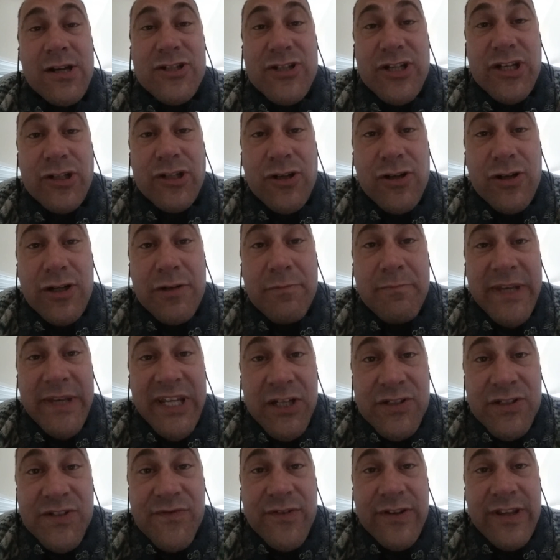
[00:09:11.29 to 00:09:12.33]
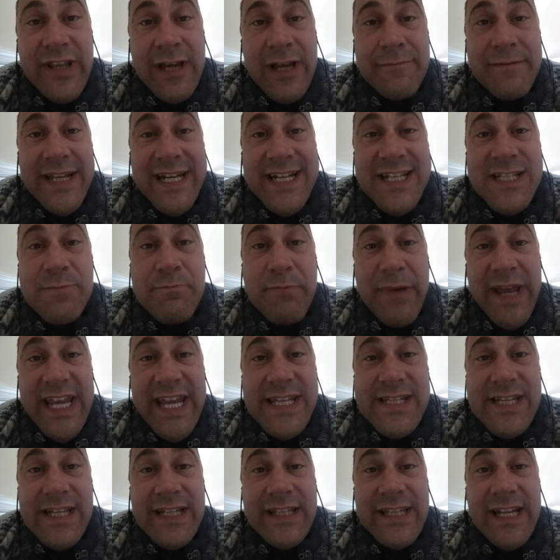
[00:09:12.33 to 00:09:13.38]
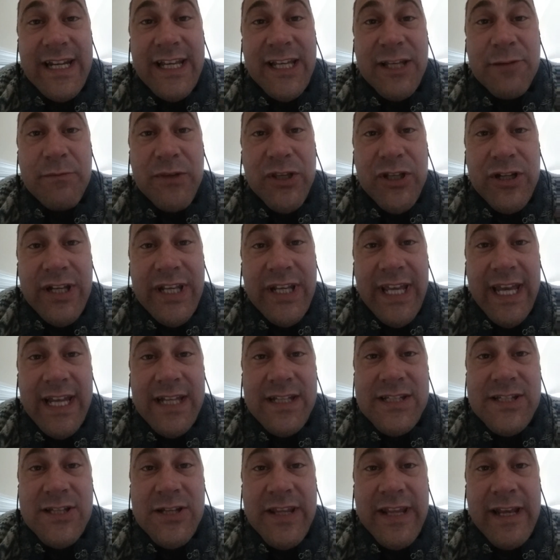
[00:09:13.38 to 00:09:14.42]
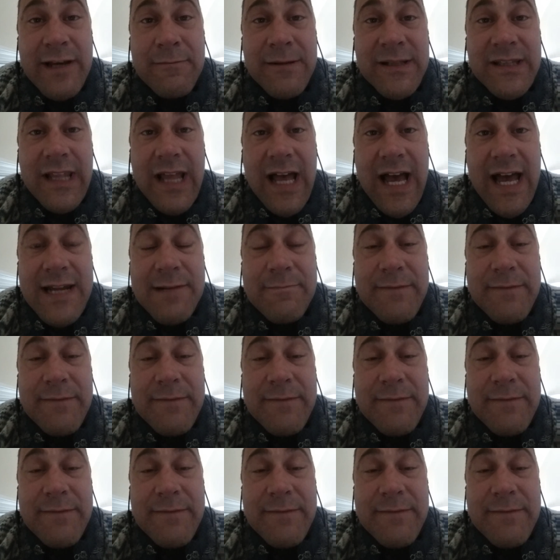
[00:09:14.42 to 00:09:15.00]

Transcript: should cook meals for them, that it's basic, that it communicates to them a lot.